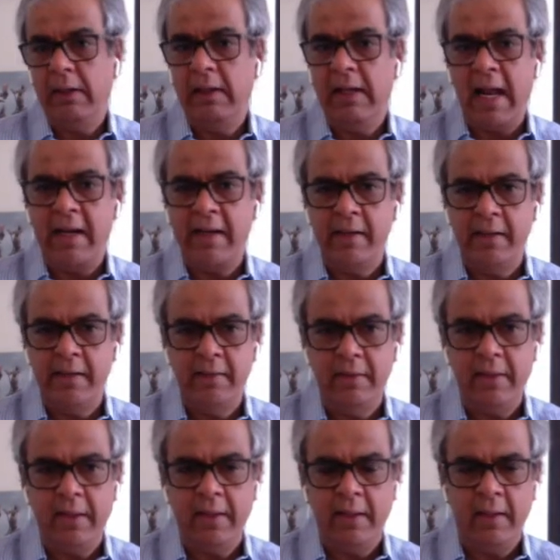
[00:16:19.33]
Landed
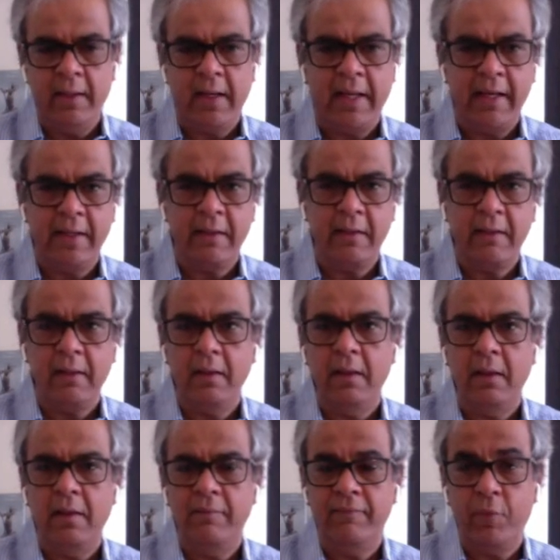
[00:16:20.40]
in like
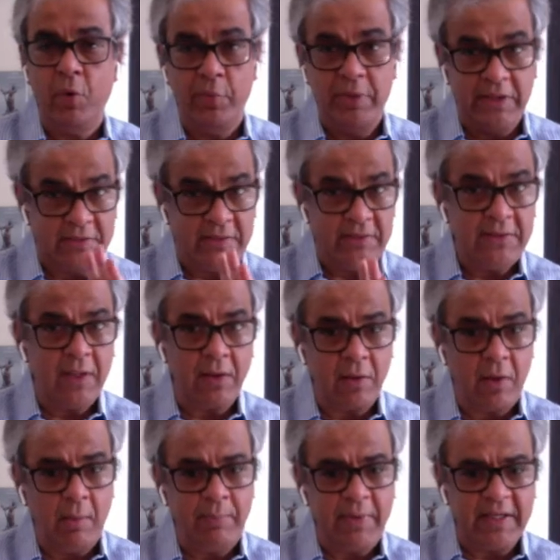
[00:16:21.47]
4 weeks. These are
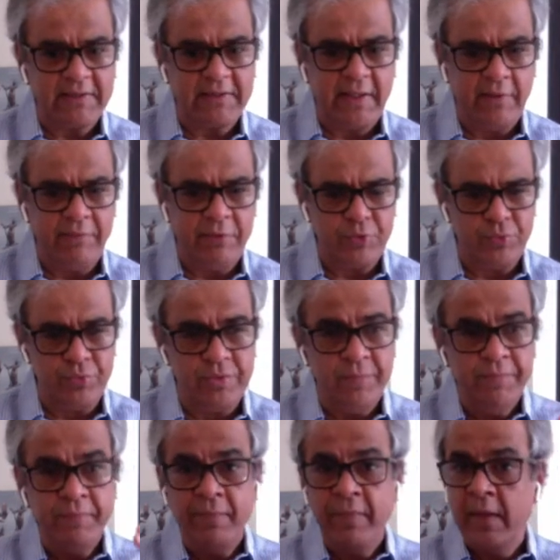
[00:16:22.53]
complex kind of issues.
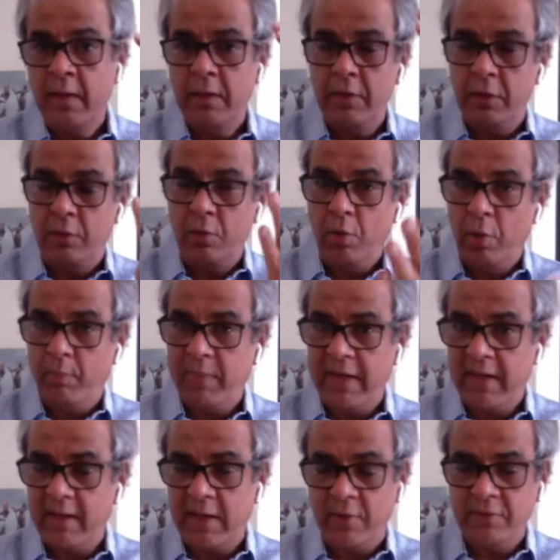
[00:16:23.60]
The code
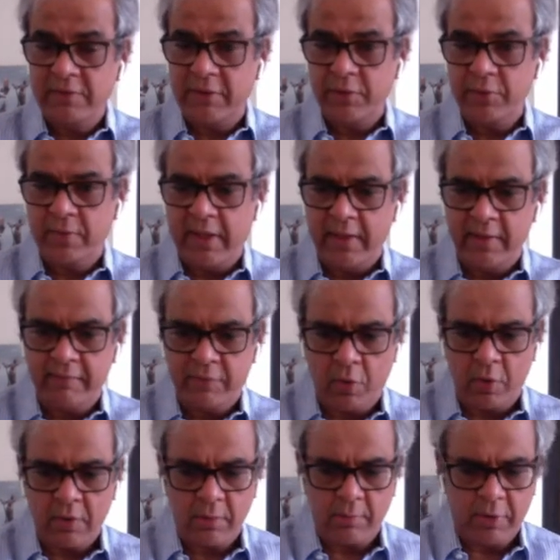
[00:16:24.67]
playgrounds that you kind of
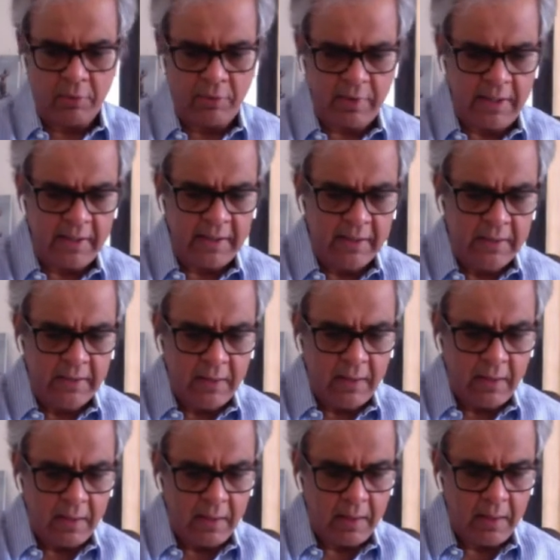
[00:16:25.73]
talked about, right?
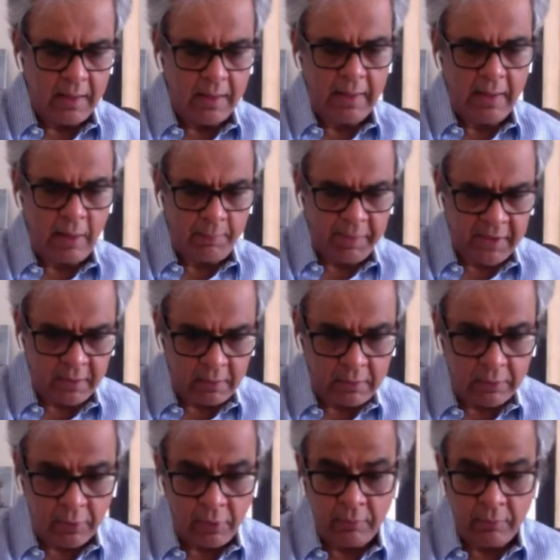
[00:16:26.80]
Helping,